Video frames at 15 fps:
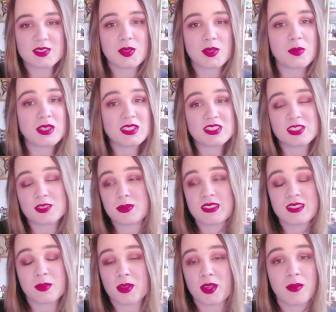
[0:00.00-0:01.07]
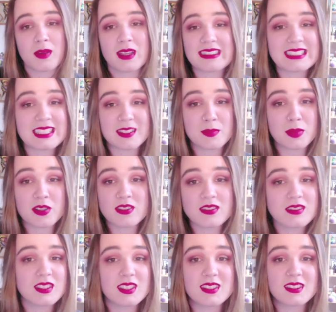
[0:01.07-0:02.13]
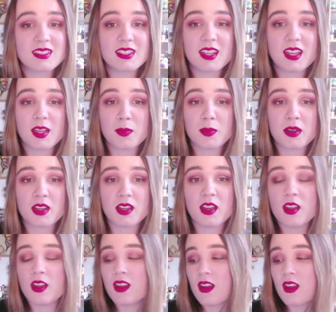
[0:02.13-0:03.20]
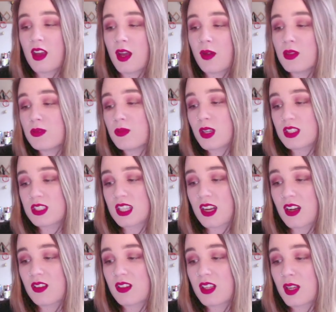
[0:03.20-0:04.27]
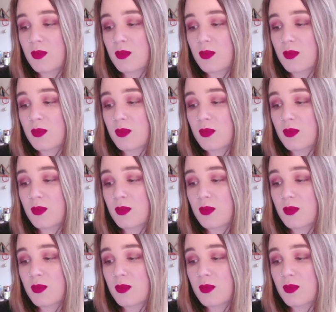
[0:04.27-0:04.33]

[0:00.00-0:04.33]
so it must just be something my skin personally doesn't like, but I would watch out.